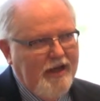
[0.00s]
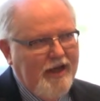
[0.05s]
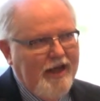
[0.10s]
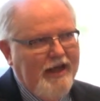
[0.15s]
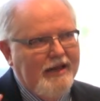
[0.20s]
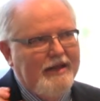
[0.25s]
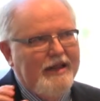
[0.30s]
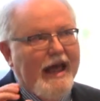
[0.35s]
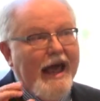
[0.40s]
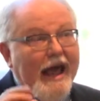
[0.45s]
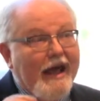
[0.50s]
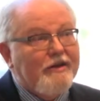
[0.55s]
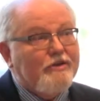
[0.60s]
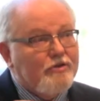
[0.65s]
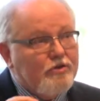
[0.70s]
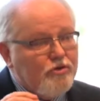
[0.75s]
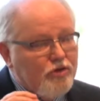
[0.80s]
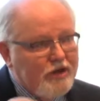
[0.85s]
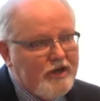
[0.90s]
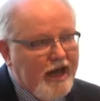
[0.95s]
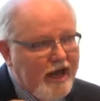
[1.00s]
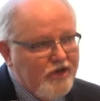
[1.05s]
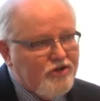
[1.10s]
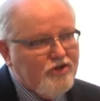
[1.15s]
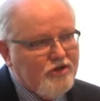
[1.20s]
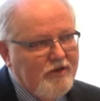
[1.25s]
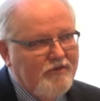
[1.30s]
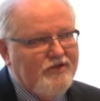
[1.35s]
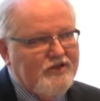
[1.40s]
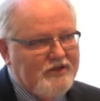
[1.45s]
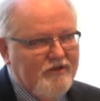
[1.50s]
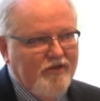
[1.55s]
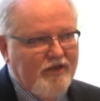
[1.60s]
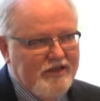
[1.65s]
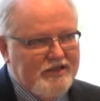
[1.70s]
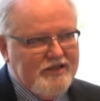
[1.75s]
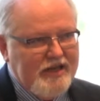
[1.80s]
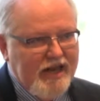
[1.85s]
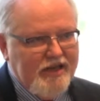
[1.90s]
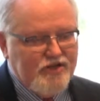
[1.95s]
And that creation of
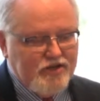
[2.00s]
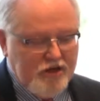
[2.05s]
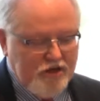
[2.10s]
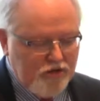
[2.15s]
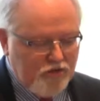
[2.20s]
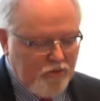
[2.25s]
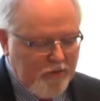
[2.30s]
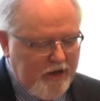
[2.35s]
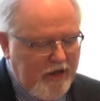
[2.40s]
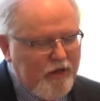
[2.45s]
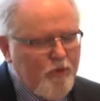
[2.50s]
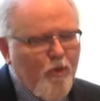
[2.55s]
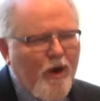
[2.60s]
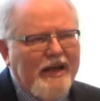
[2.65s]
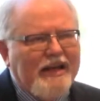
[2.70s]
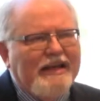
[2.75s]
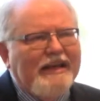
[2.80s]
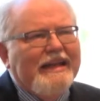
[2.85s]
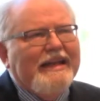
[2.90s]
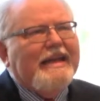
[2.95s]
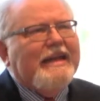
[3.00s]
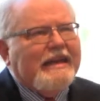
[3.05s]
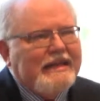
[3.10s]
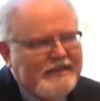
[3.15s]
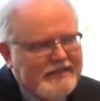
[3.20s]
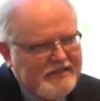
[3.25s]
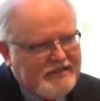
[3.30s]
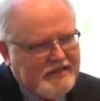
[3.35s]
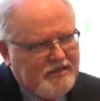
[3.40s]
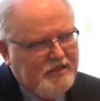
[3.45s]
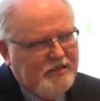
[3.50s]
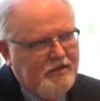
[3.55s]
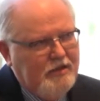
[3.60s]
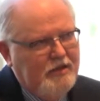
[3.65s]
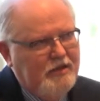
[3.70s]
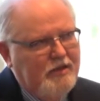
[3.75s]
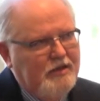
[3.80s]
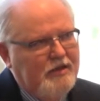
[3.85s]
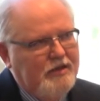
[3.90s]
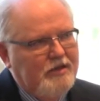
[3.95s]
civilization is really what links
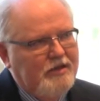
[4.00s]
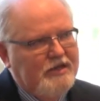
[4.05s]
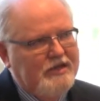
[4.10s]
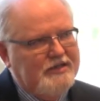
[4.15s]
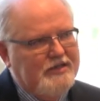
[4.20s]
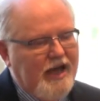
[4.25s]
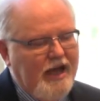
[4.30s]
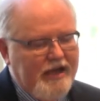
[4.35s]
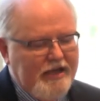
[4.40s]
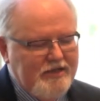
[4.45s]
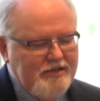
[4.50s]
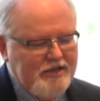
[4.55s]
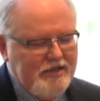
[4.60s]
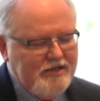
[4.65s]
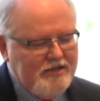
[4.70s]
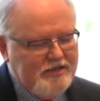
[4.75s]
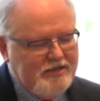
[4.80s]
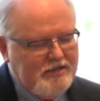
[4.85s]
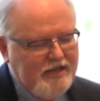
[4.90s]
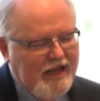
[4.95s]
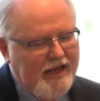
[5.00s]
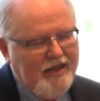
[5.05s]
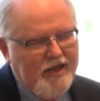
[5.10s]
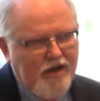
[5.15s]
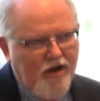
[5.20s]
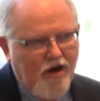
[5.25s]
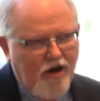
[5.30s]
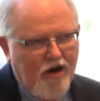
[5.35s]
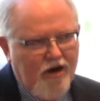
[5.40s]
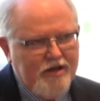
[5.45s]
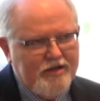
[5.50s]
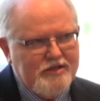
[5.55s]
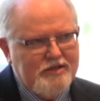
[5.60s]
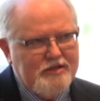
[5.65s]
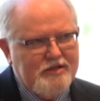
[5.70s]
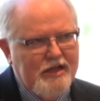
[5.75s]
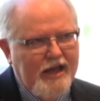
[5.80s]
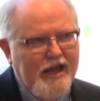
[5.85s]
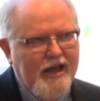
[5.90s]
the sciences and the arts.